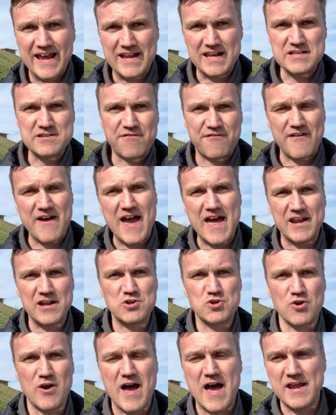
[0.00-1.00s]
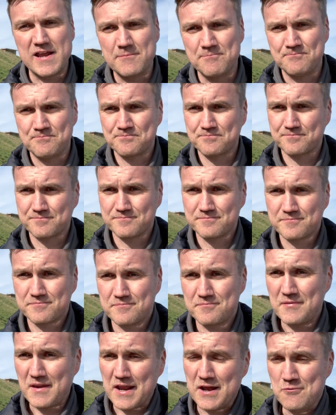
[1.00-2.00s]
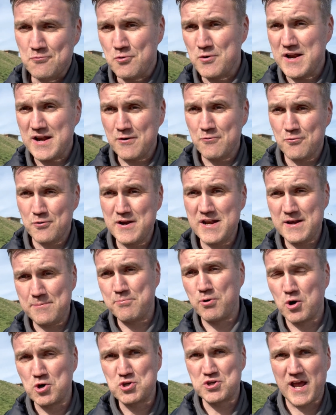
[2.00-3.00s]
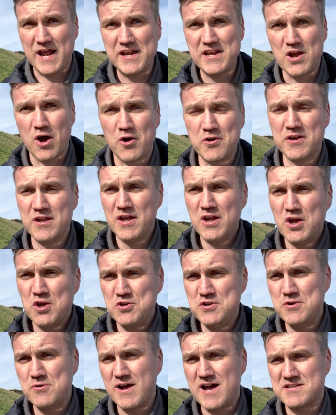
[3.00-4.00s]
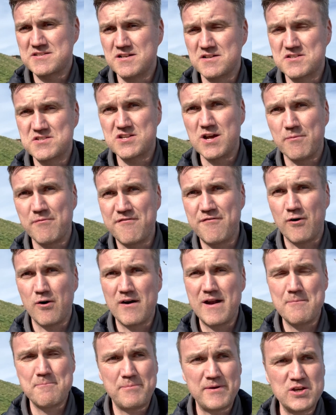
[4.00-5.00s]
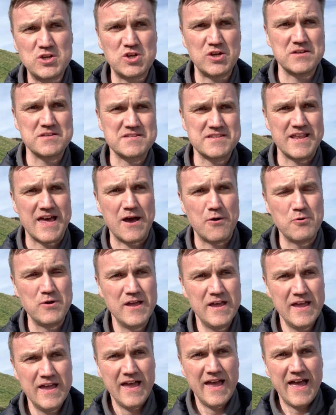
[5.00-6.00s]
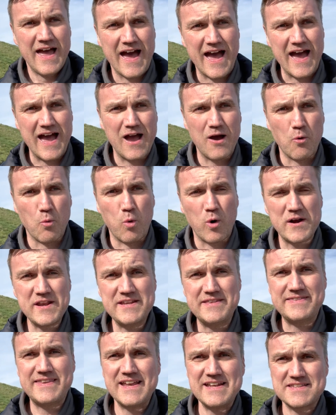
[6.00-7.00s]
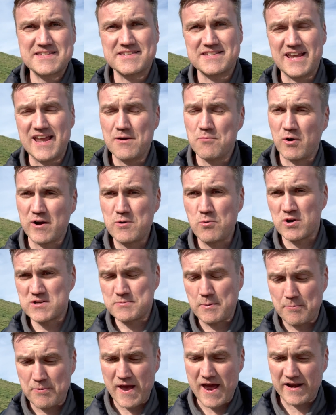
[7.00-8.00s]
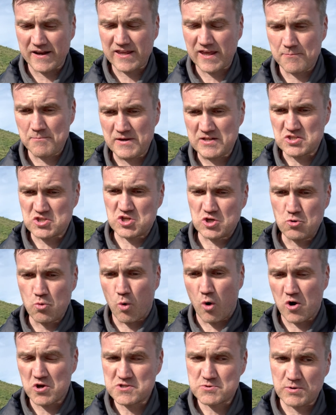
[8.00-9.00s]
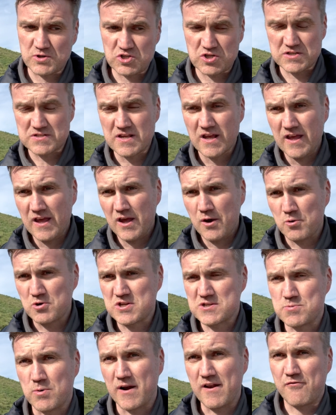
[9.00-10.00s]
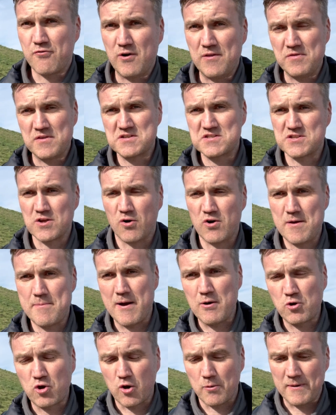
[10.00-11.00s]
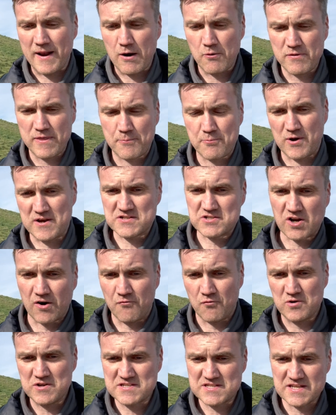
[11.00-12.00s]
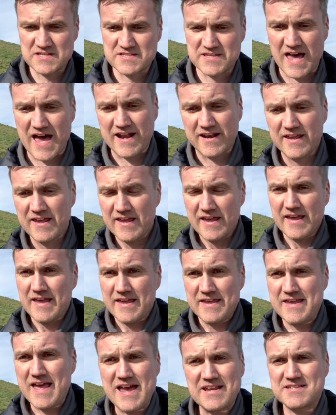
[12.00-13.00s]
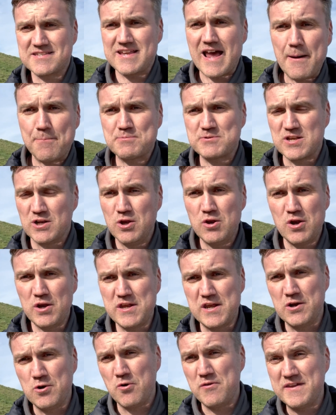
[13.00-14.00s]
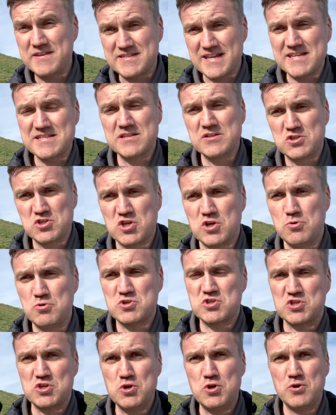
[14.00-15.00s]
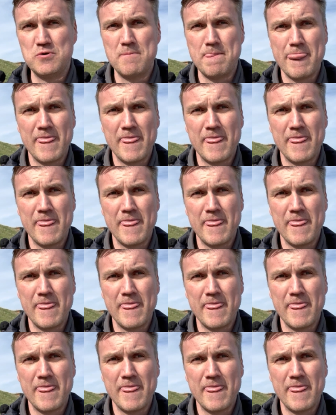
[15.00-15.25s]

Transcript: fair to try and really push Eddie on Newcastle's top 4 ambitions. Now, what he did say, and what he was prepared to commit to was, which is what I've written the story about coming out of the press conference, is that yes, absolutely, you know, this isn't too soon